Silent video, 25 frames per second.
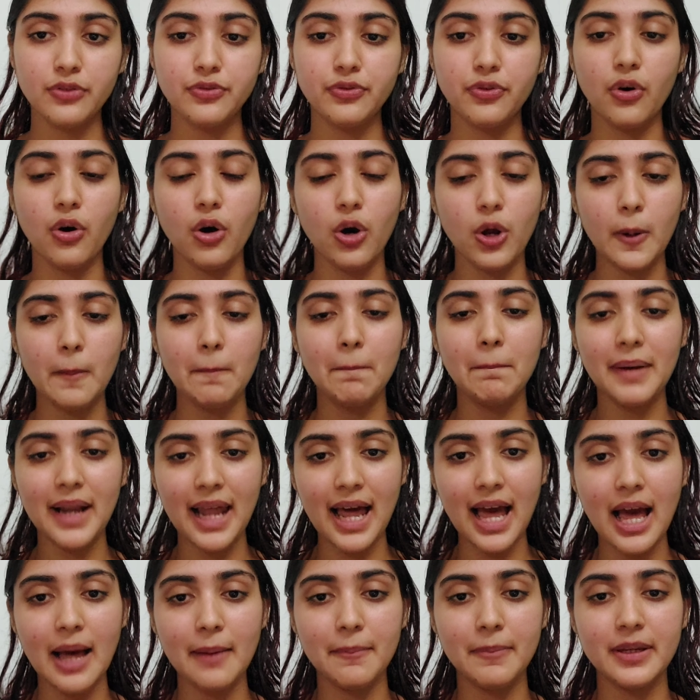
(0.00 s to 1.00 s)
For
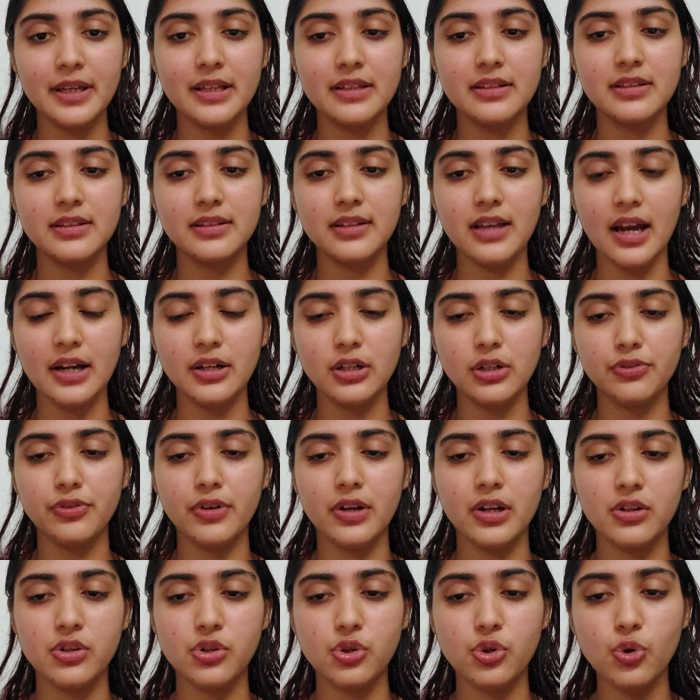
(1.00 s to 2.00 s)
PLAB, it's kind of
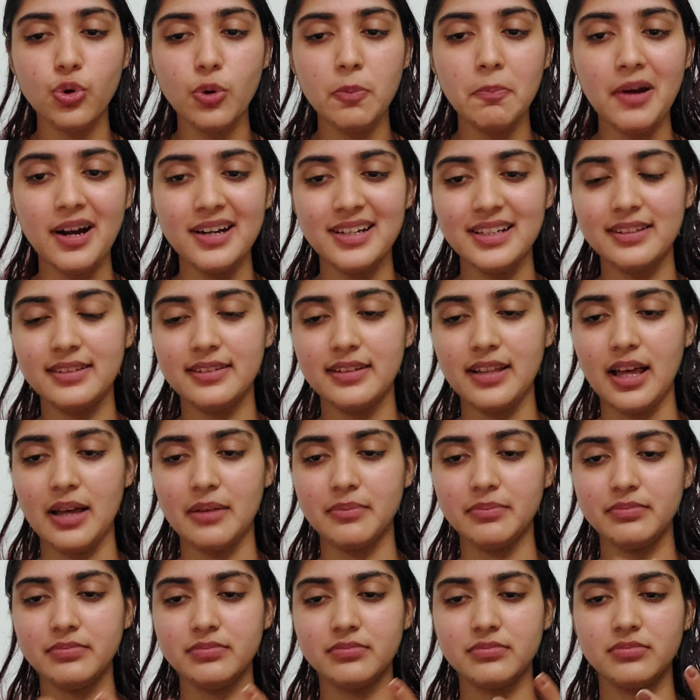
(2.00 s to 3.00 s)
a 2-part
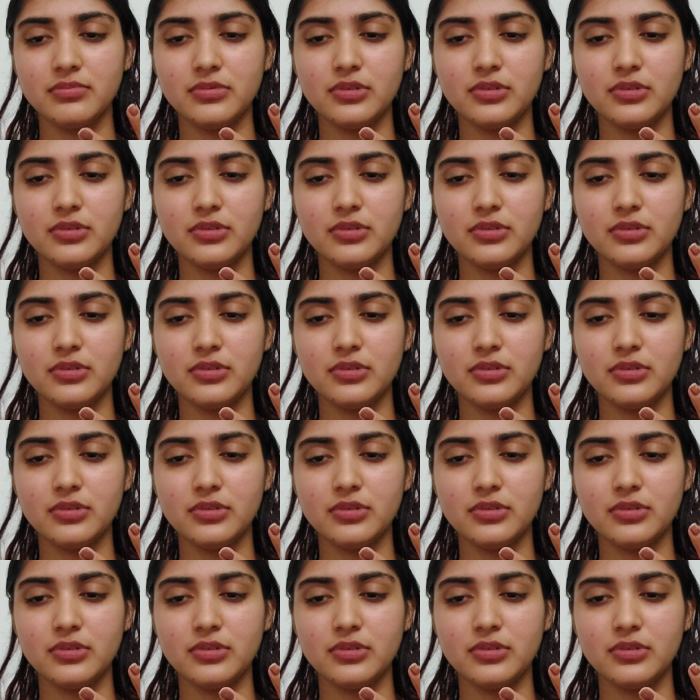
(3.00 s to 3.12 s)
exam.